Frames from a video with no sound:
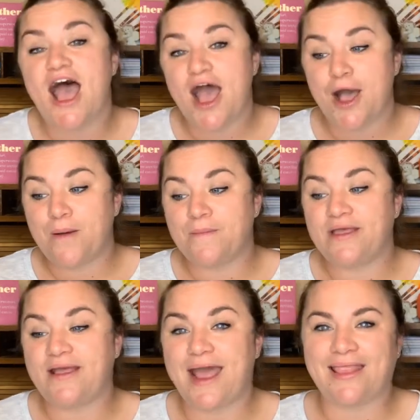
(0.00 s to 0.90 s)
Um,
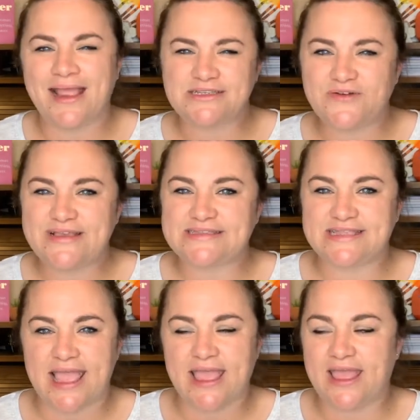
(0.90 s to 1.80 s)
I like to always
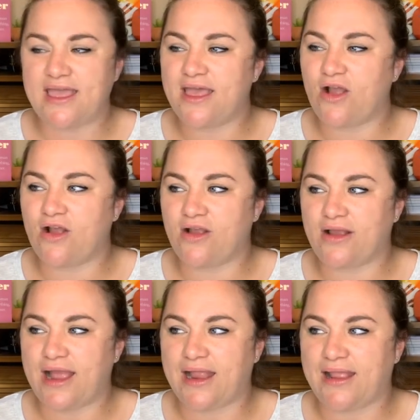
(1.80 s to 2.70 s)
say,
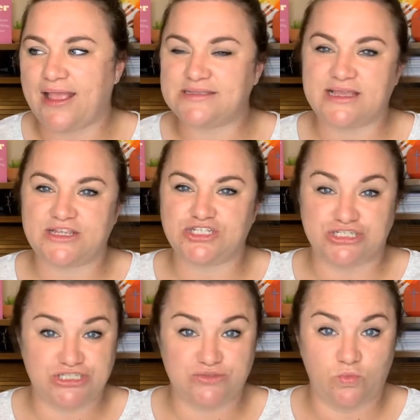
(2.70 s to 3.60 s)
or I guess I should,